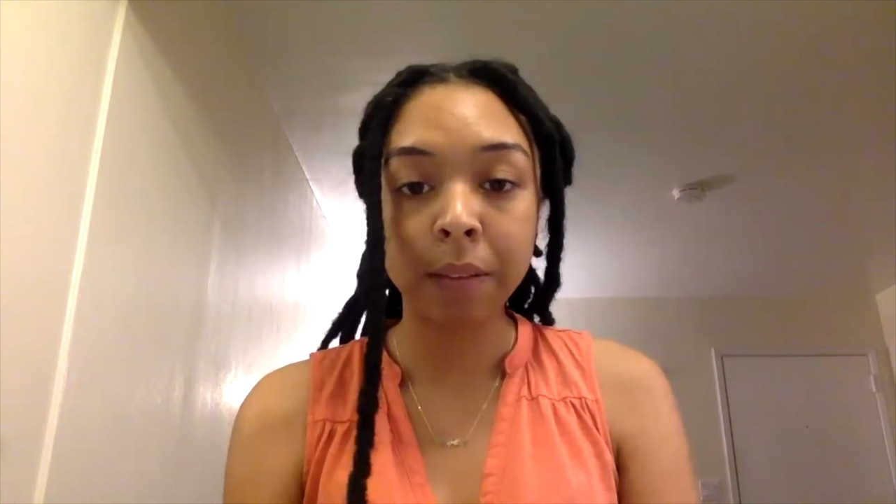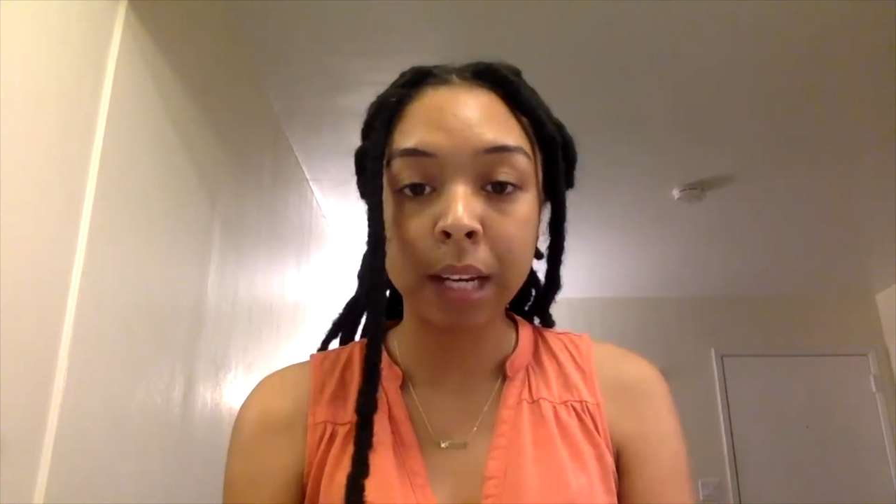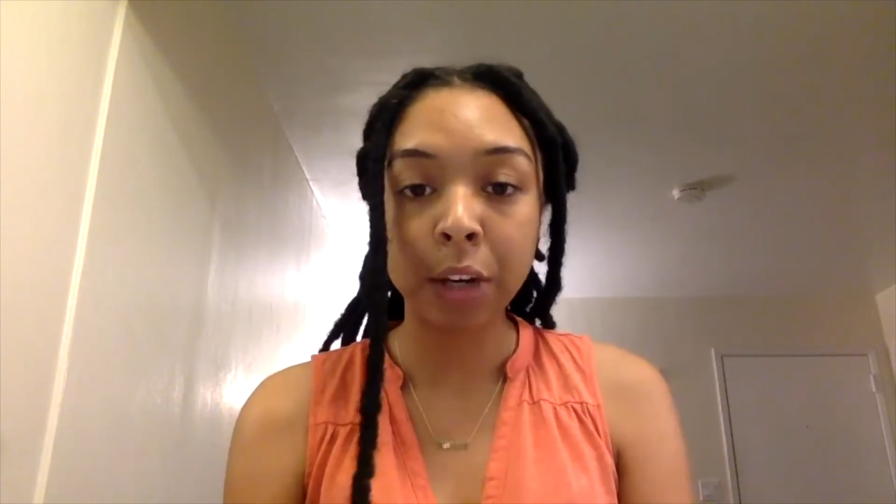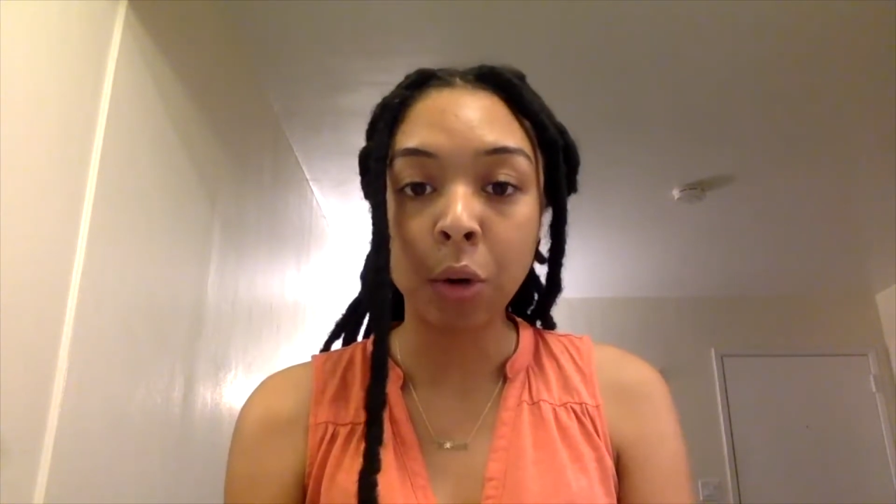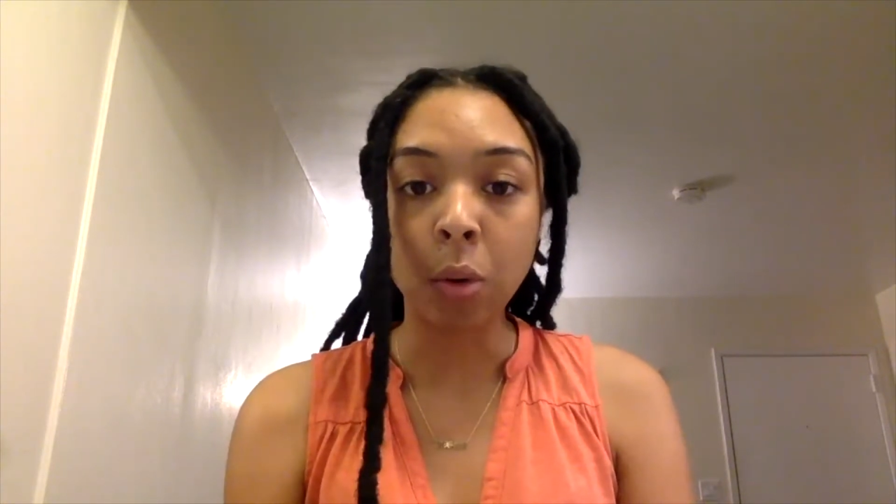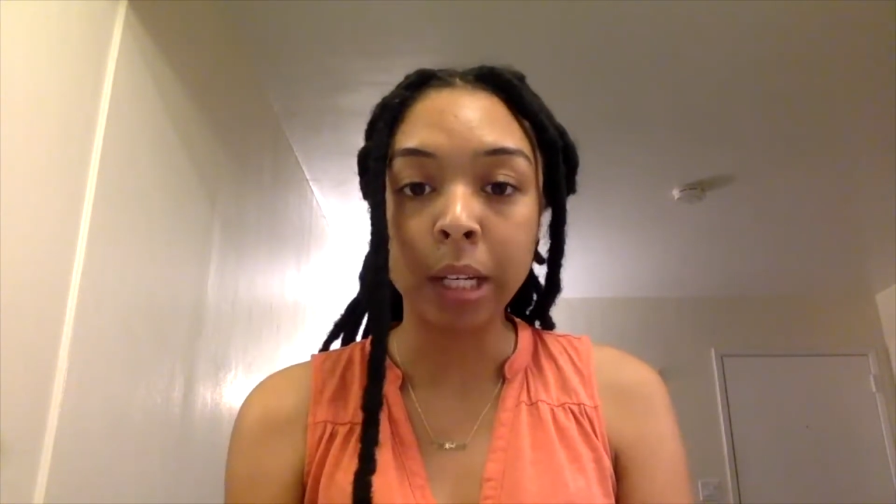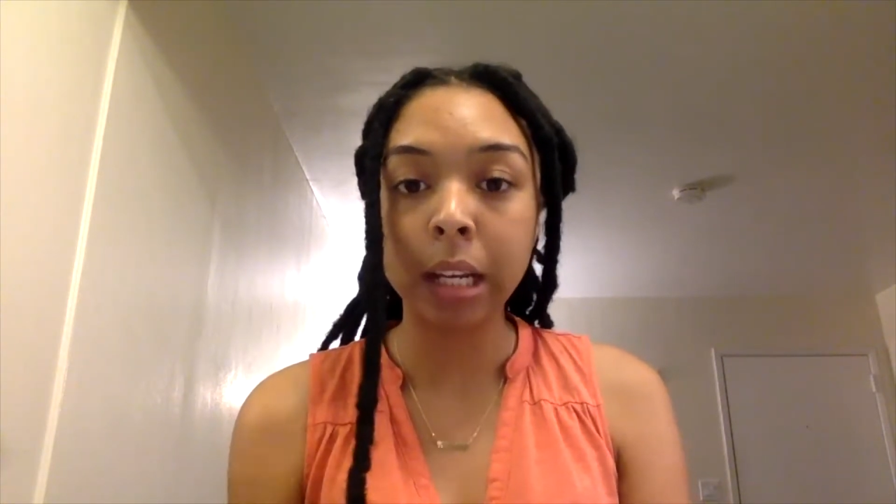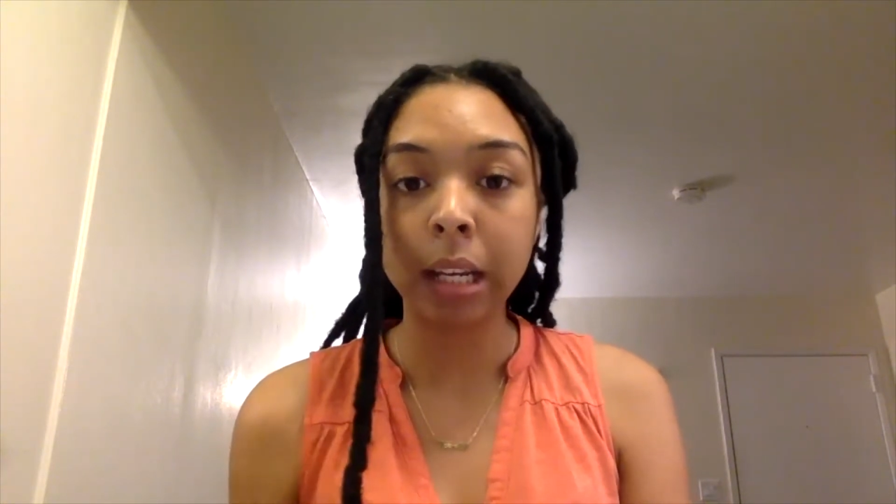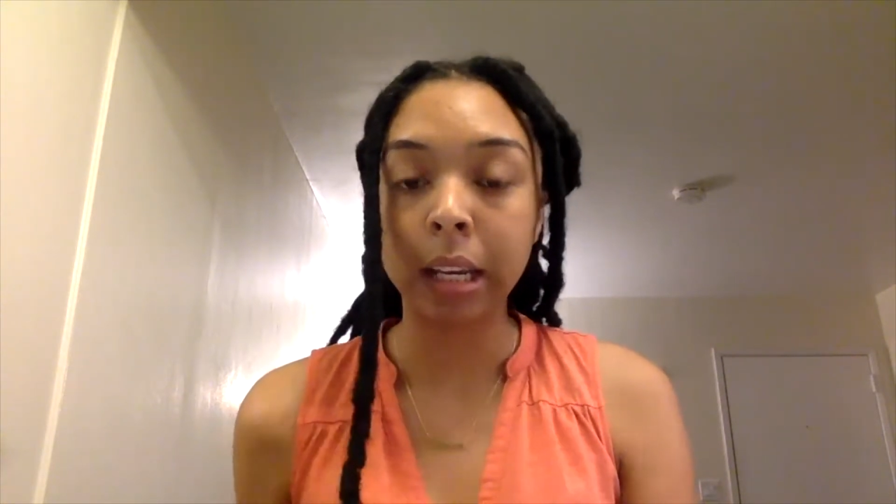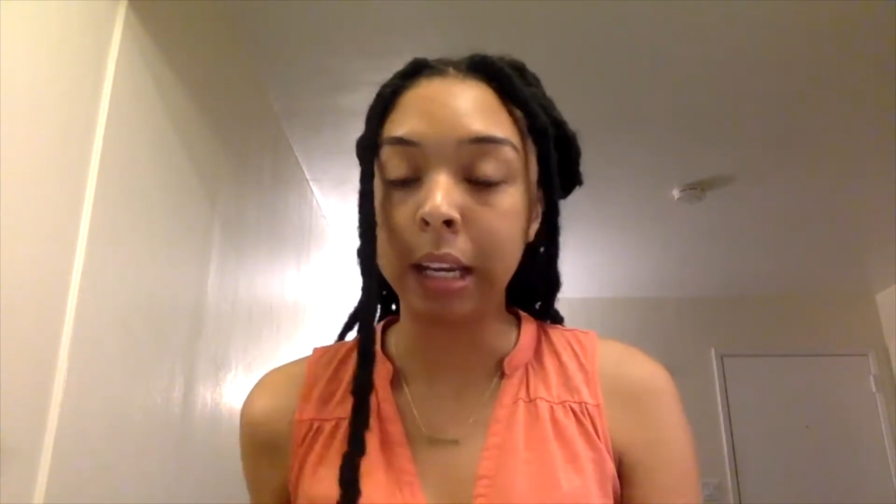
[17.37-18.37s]
you're only going
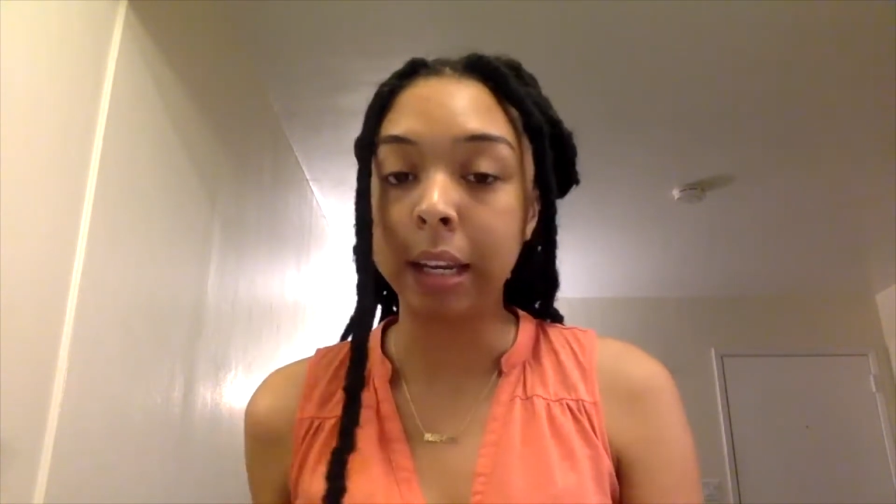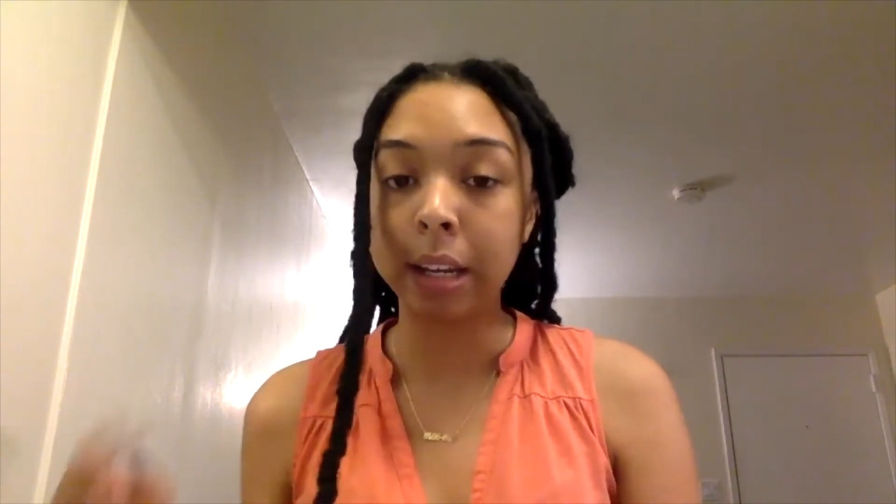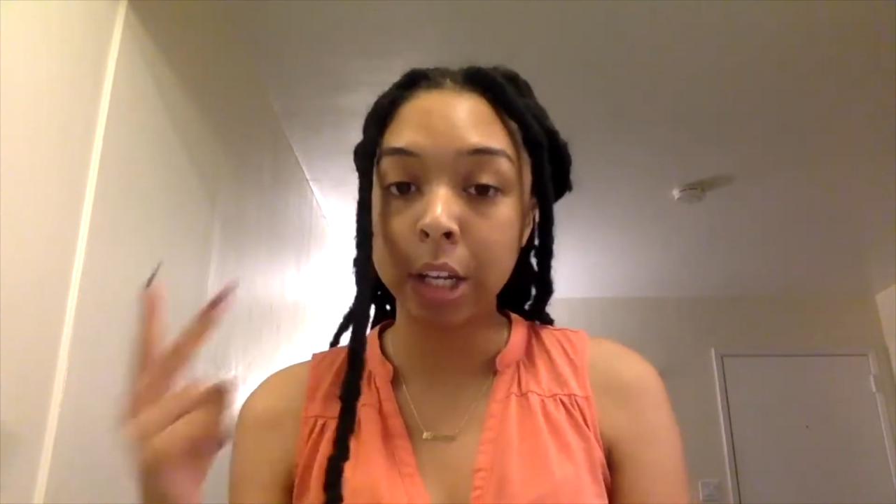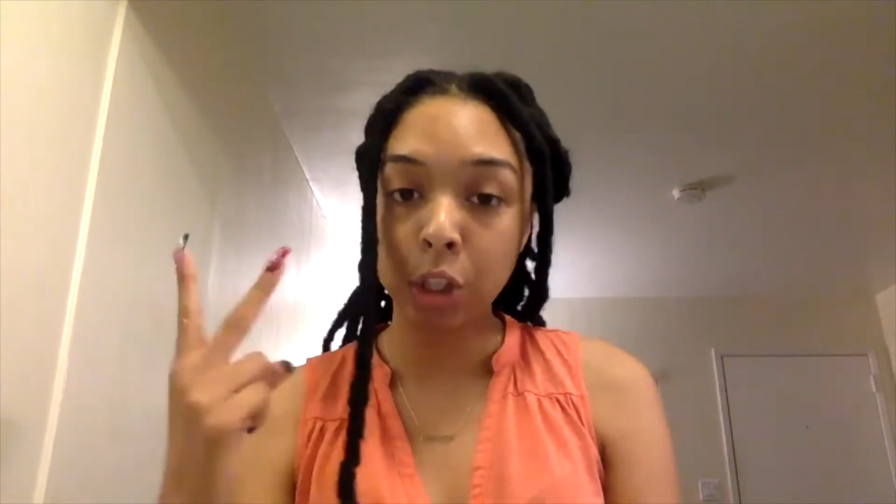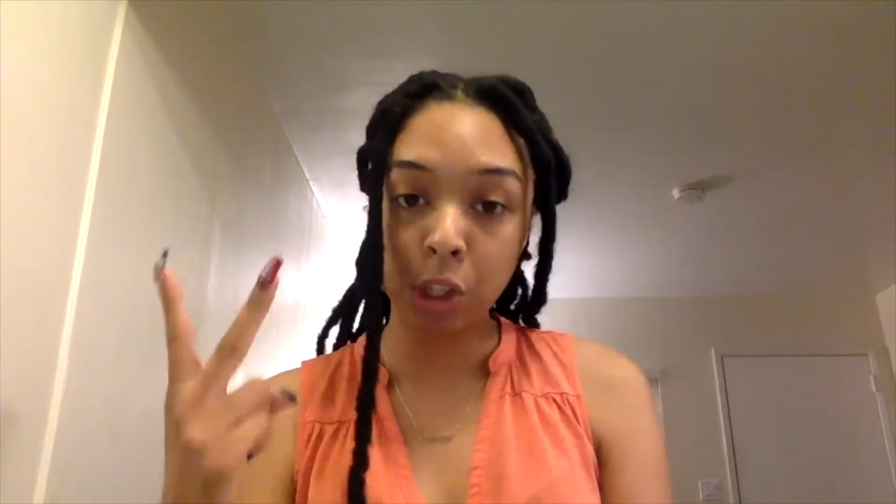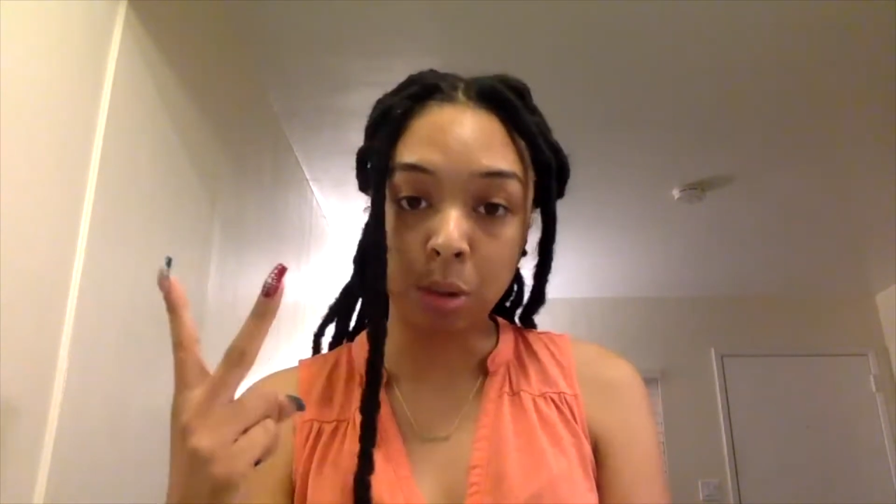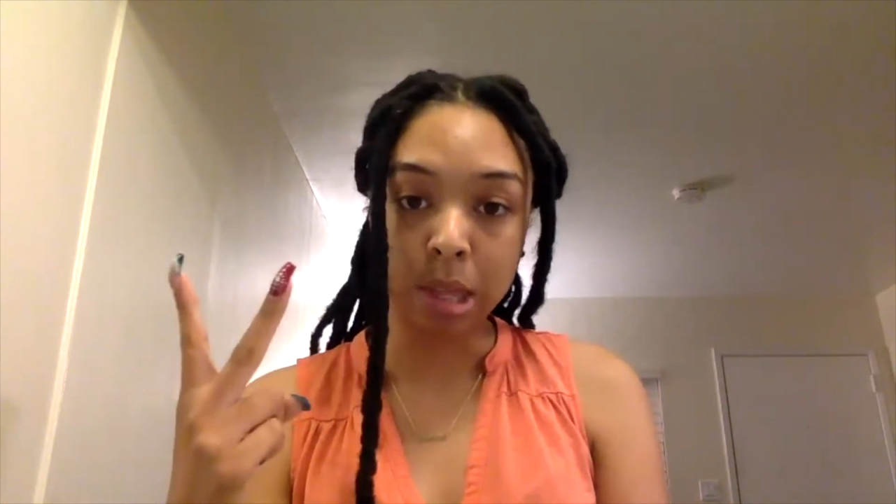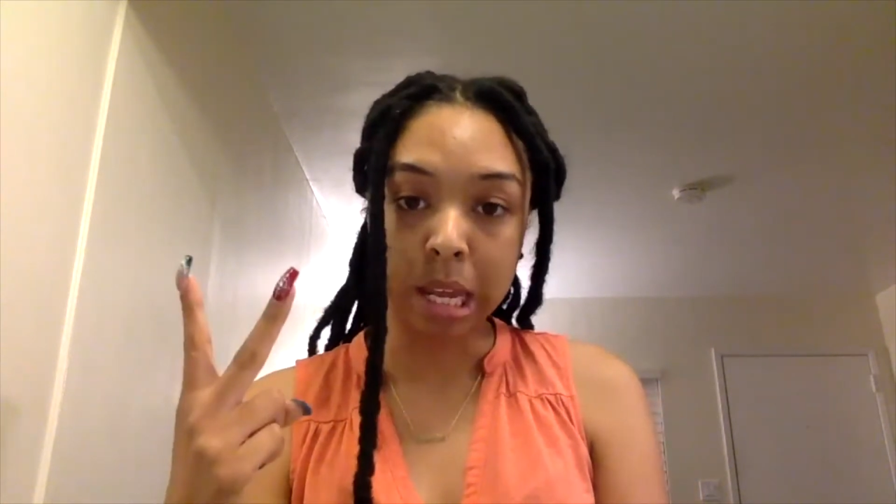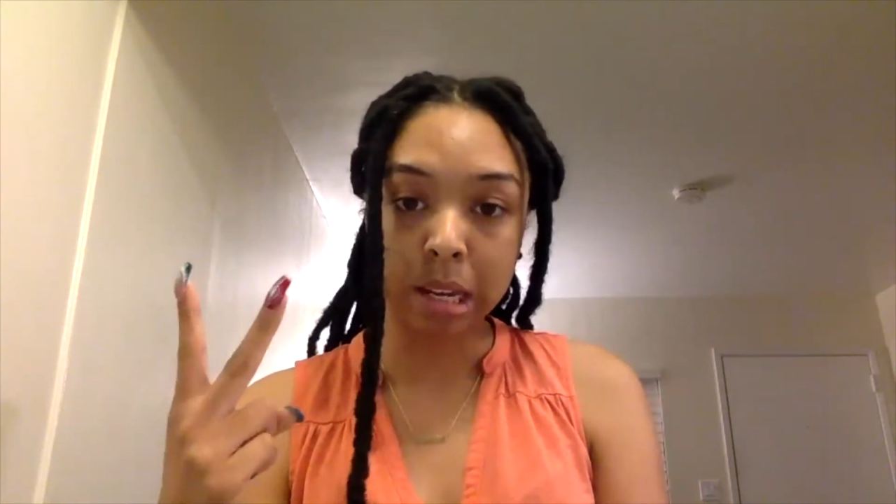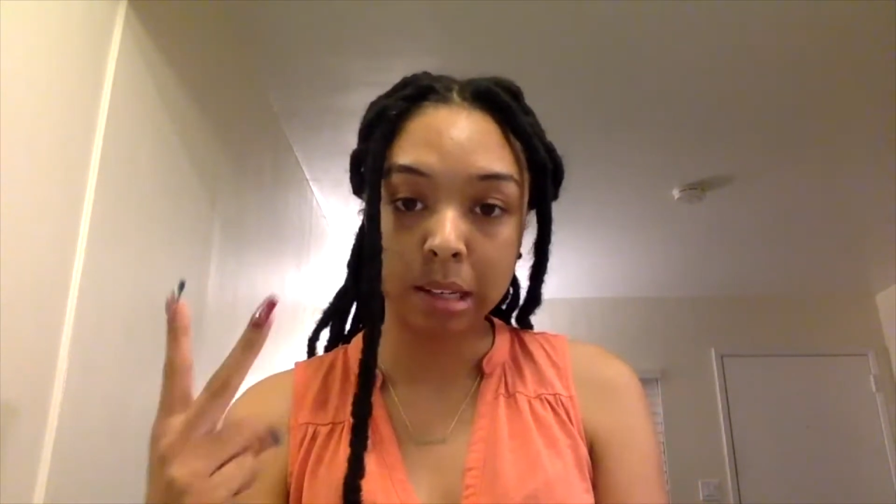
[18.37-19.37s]
to need two
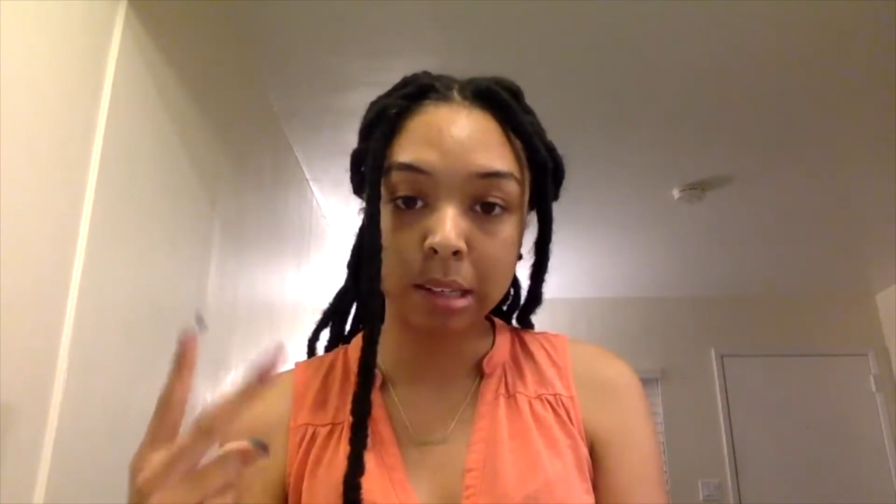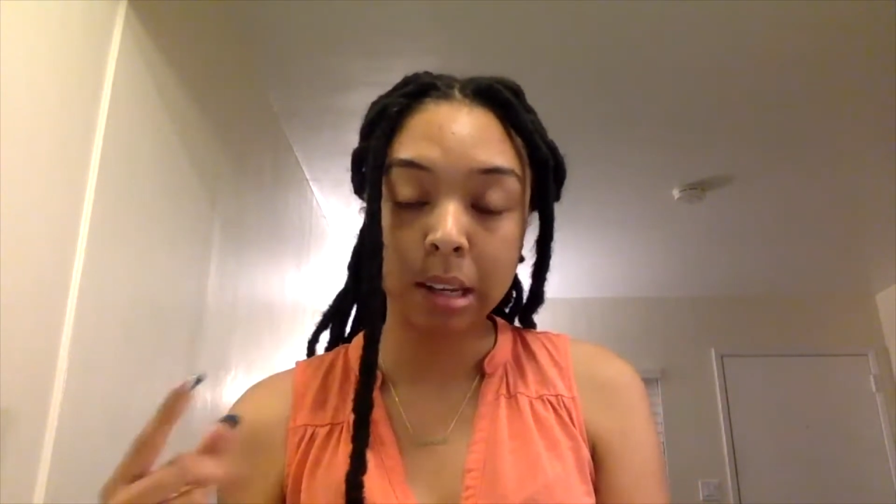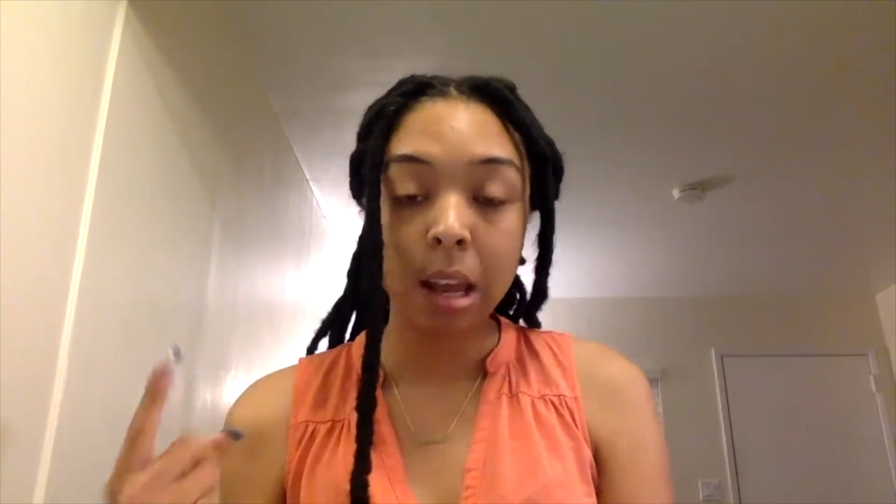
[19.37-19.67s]
things.